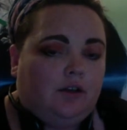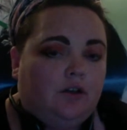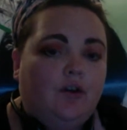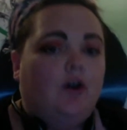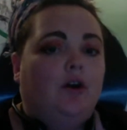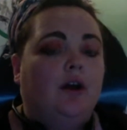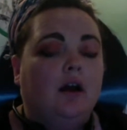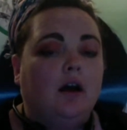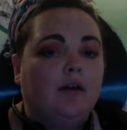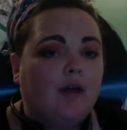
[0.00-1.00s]

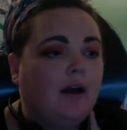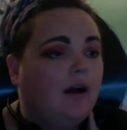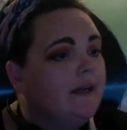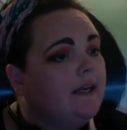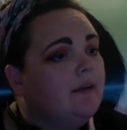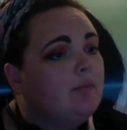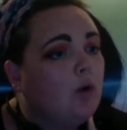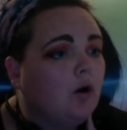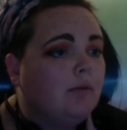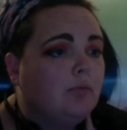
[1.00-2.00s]
I
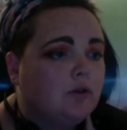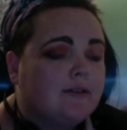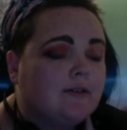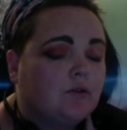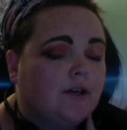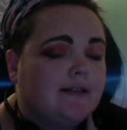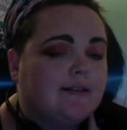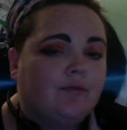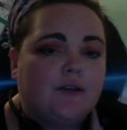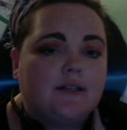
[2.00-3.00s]
hear more and more
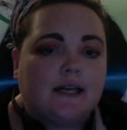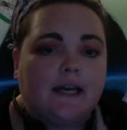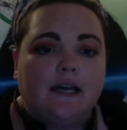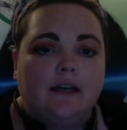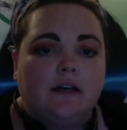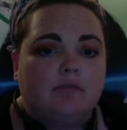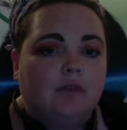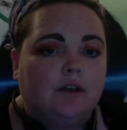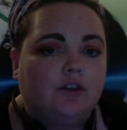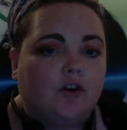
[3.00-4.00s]
stories every day, and
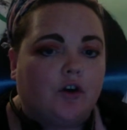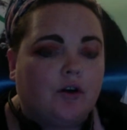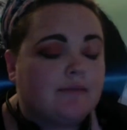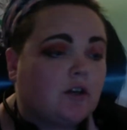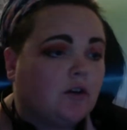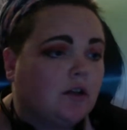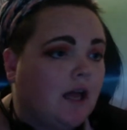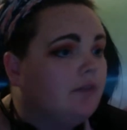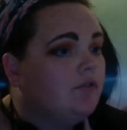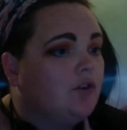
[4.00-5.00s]
I'm so
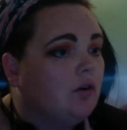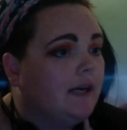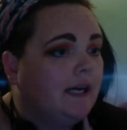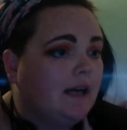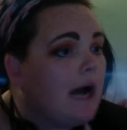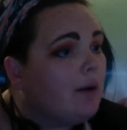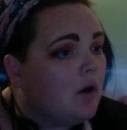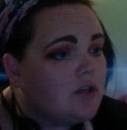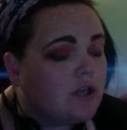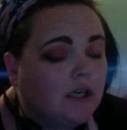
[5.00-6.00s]
glad you're here
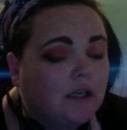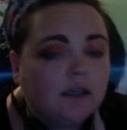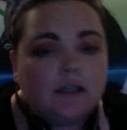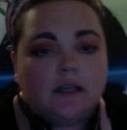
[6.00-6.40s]
now watching.